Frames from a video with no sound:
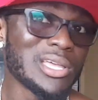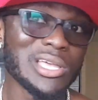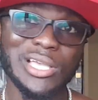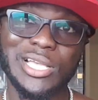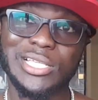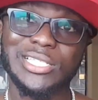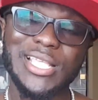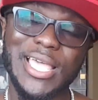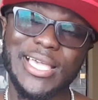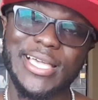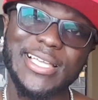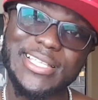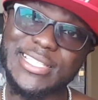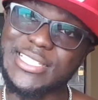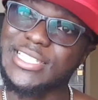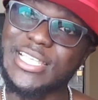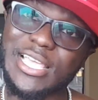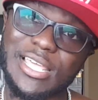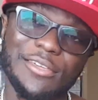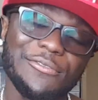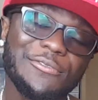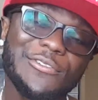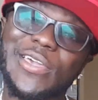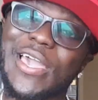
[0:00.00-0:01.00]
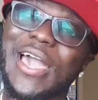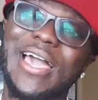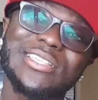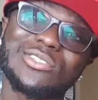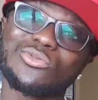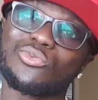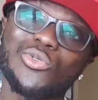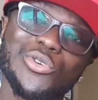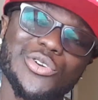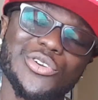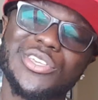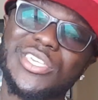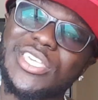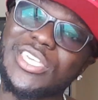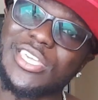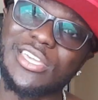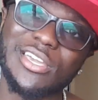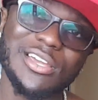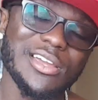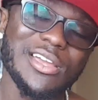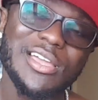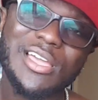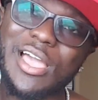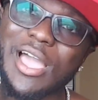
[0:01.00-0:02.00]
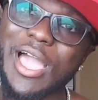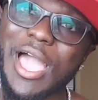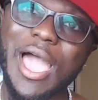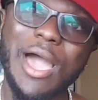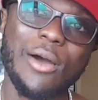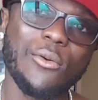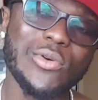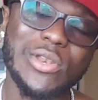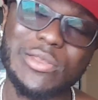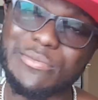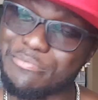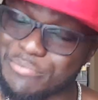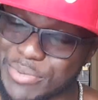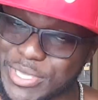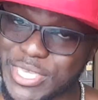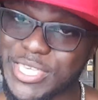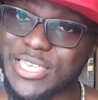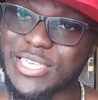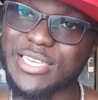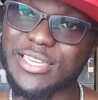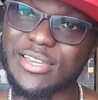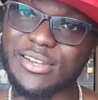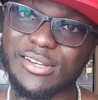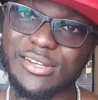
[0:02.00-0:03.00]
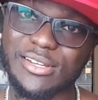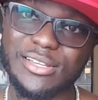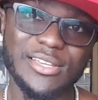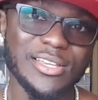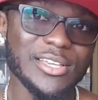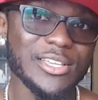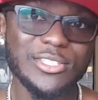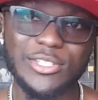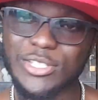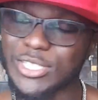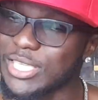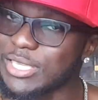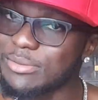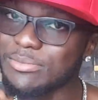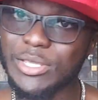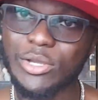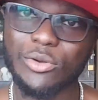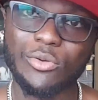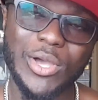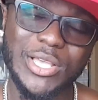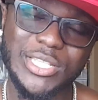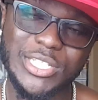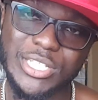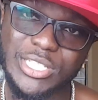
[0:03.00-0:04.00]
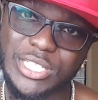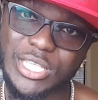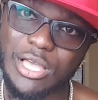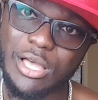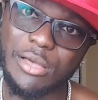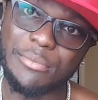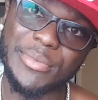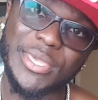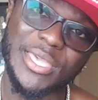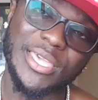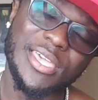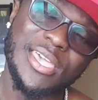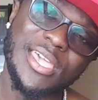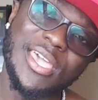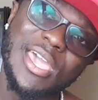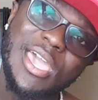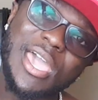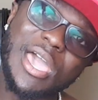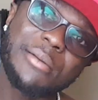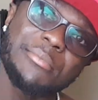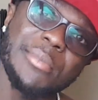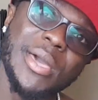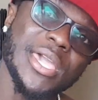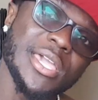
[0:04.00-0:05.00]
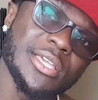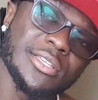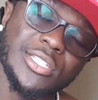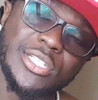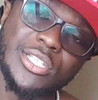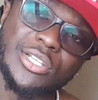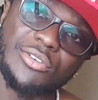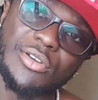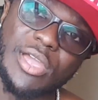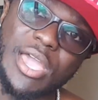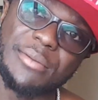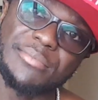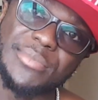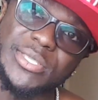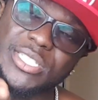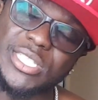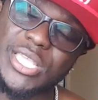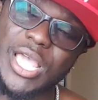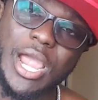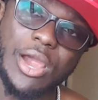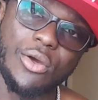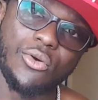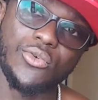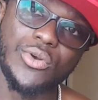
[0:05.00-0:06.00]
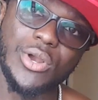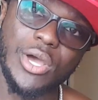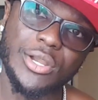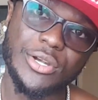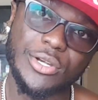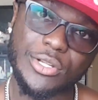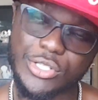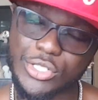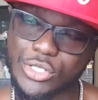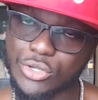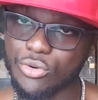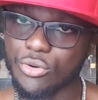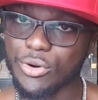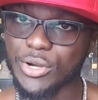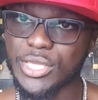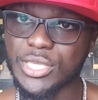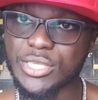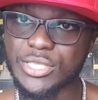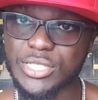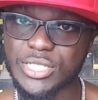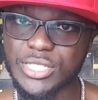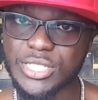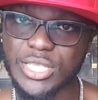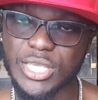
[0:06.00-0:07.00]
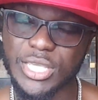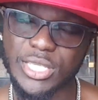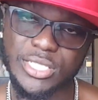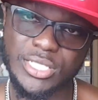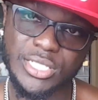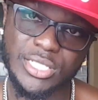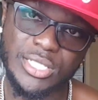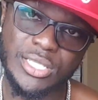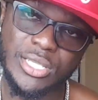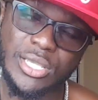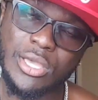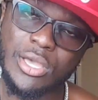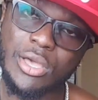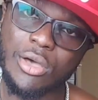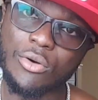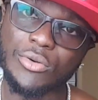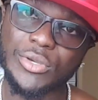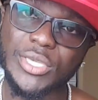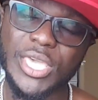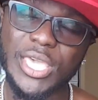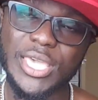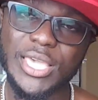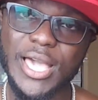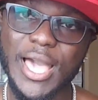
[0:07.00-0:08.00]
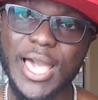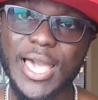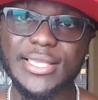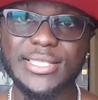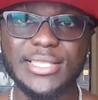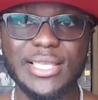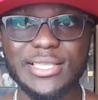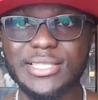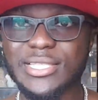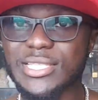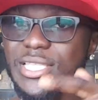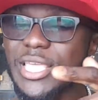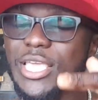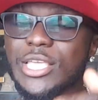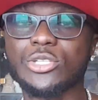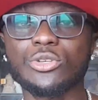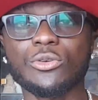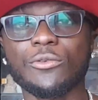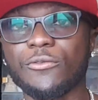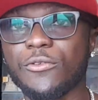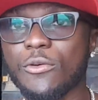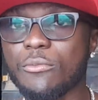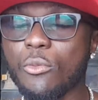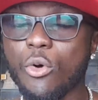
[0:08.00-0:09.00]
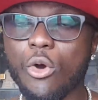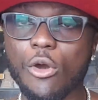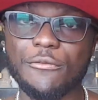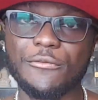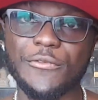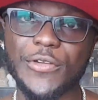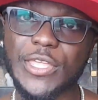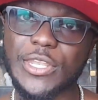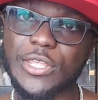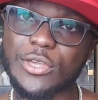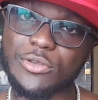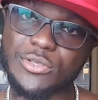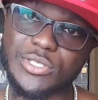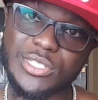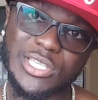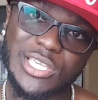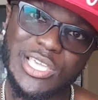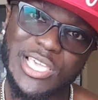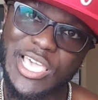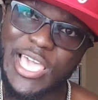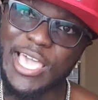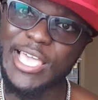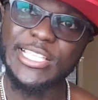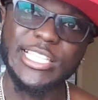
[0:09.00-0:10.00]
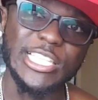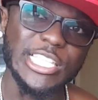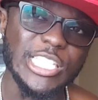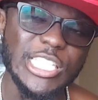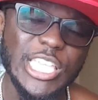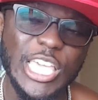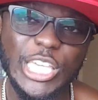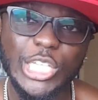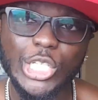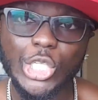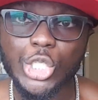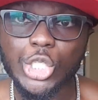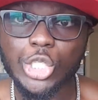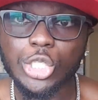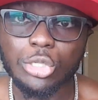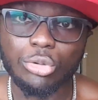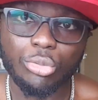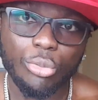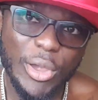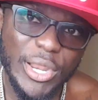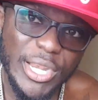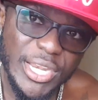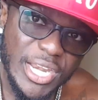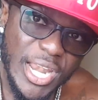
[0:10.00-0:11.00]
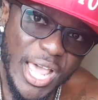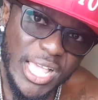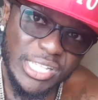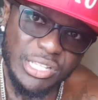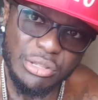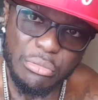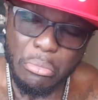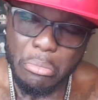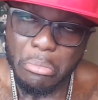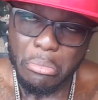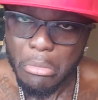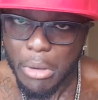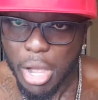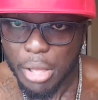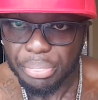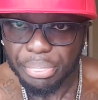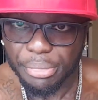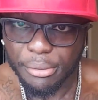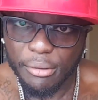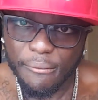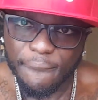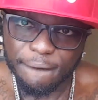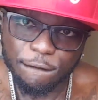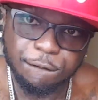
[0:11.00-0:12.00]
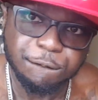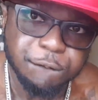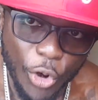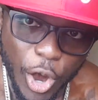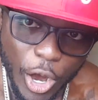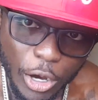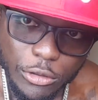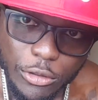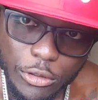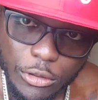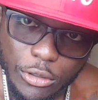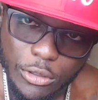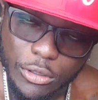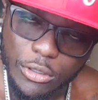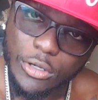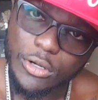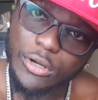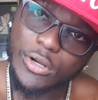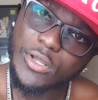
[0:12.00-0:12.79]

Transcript: Because like I said, if you guys weren't here, I wouldn't be here. So keep the questions coming. And my Instagram is Tyrone underscore E6. Okay guys, and stay tuned for more videos. And stay shredded as a motherfucker.